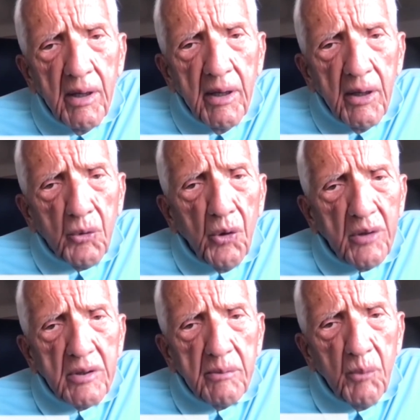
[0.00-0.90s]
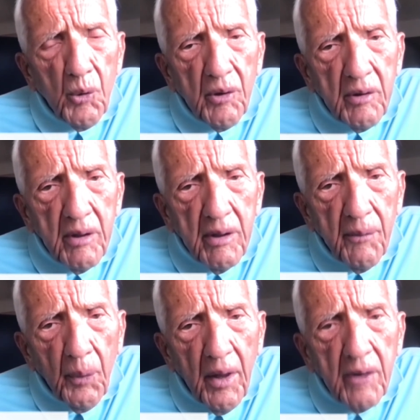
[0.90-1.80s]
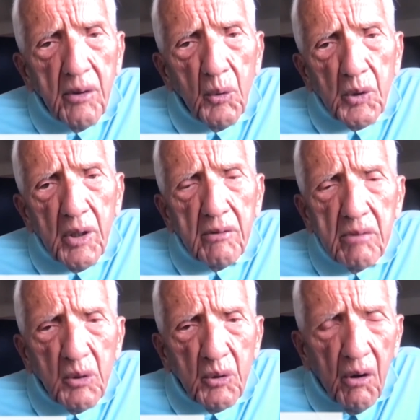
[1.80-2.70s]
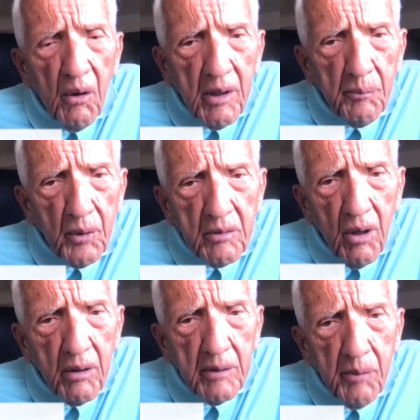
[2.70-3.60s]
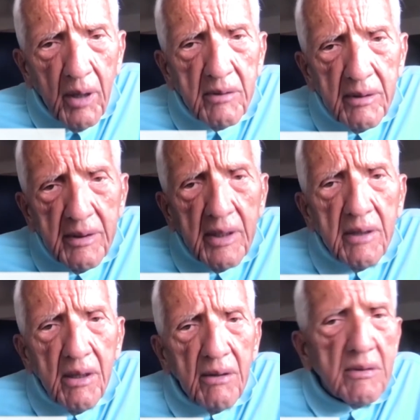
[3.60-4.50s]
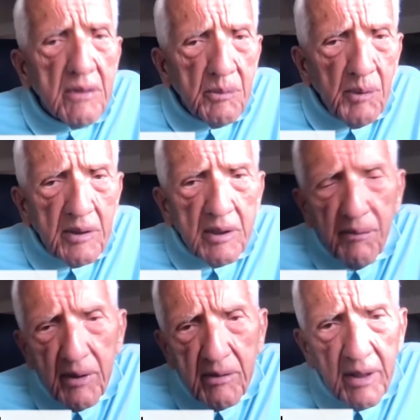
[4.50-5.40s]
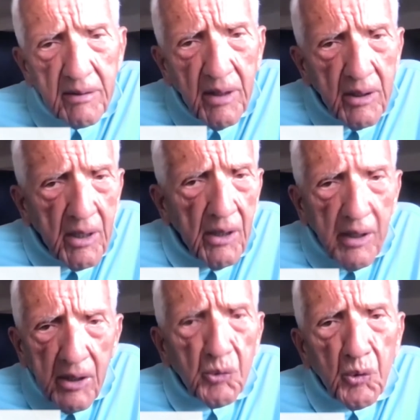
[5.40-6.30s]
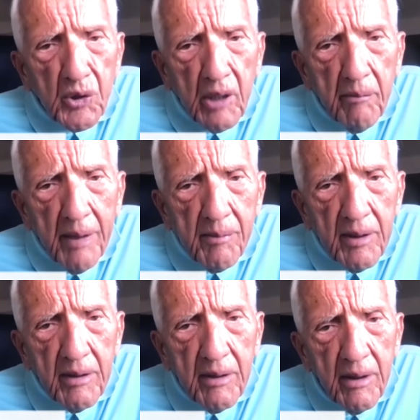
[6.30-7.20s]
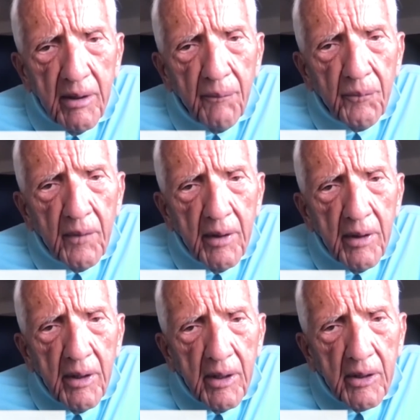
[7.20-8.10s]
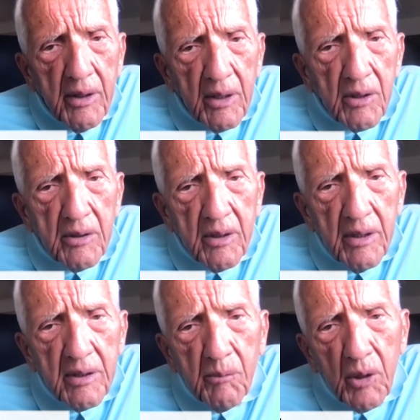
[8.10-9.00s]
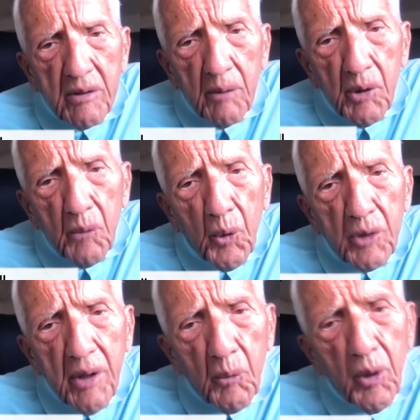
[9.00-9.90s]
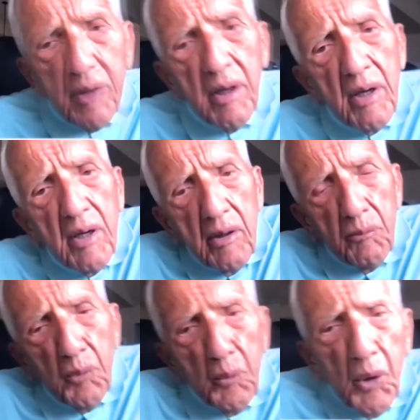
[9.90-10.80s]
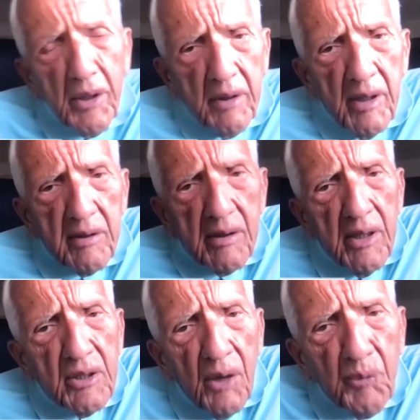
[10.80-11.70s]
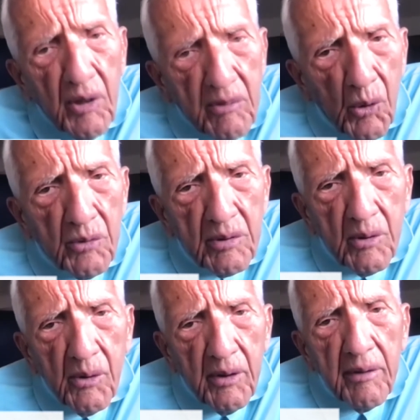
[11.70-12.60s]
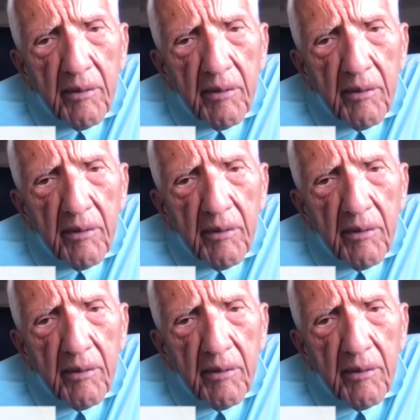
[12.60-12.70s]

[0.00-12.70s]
across the board, and don't get too caught up in talking about the details and specifics. That's kind of interesting, maybe. And occasionally might something work that way, but really, let's not forget the whole story.